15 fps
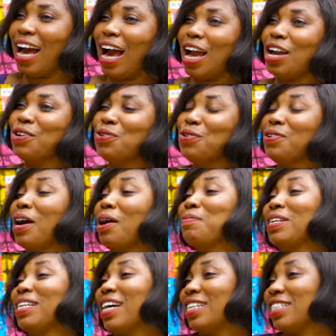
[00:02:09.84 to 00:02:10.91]
I grew
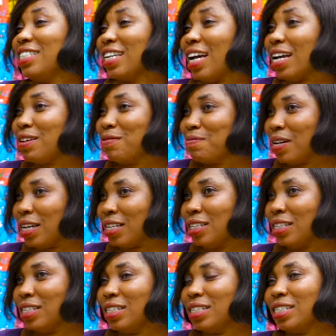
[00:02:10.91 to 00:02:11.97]
up in
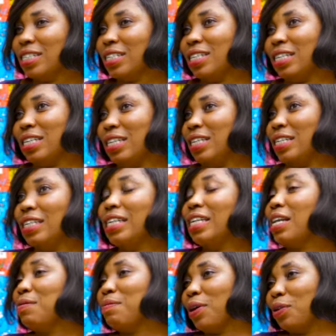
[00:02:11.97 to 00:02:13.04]
Ashaiman, in
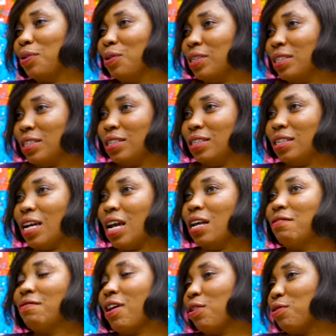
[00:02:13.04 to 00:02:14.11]
Lebanon,
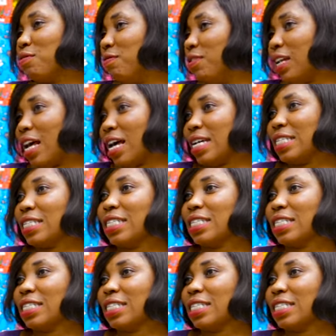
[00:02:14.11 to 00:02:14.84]
in Baku Flat.